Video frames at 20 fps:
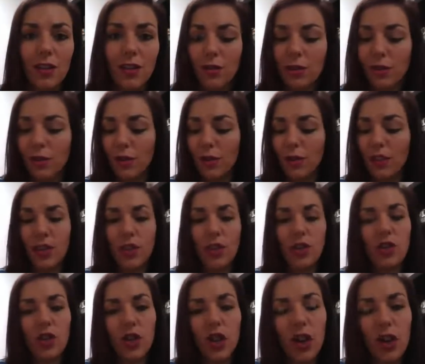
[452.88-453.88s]
really
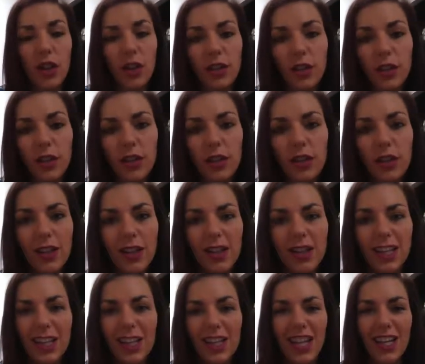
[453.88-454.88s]
shocked and
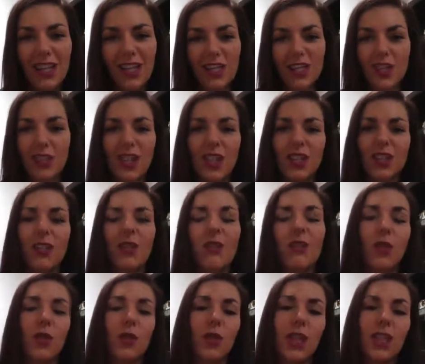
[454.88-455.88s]
that that just doesn't feel
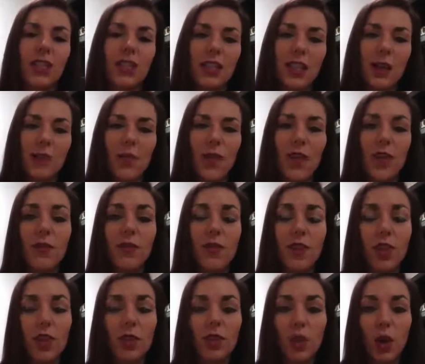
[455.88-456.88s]
right to them they feel
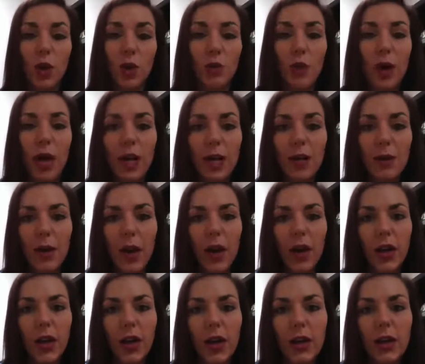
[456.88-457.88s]
so bad about
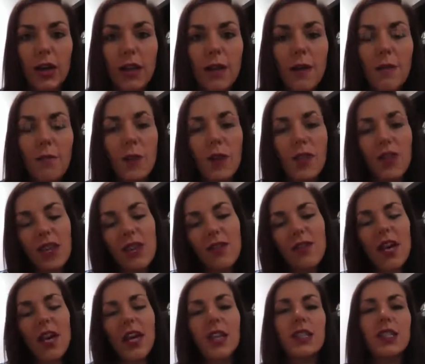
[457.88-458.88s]
it but they've
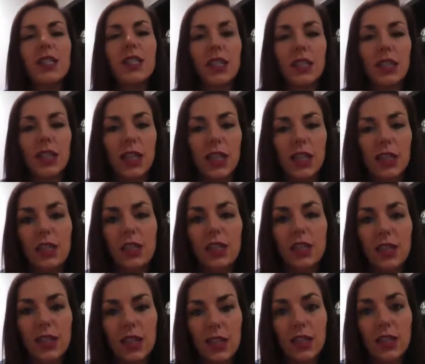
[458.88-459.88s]
escalated
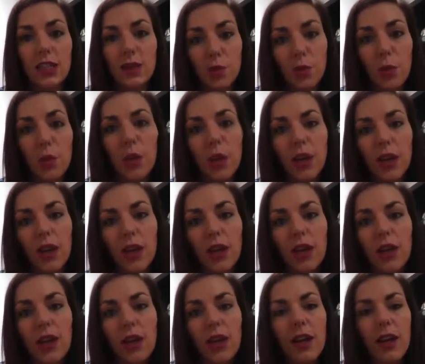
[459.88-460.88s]
to this point.
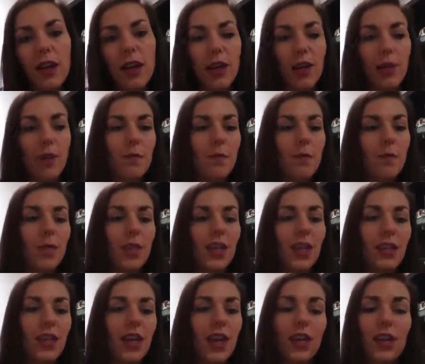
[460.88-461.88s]
Um, and
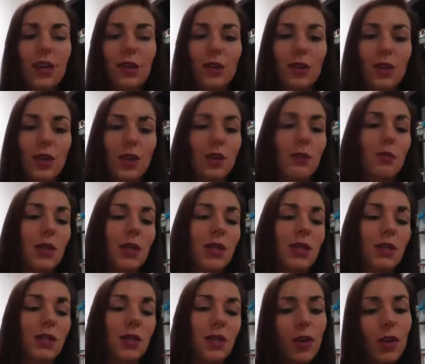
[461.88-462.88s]
that can really be
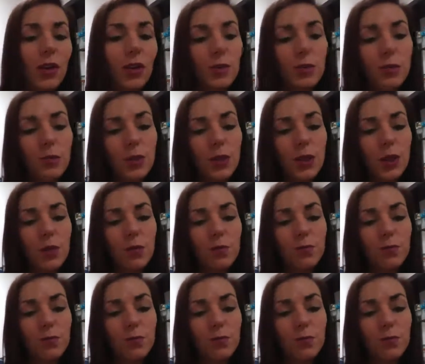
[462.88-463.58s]
difficult so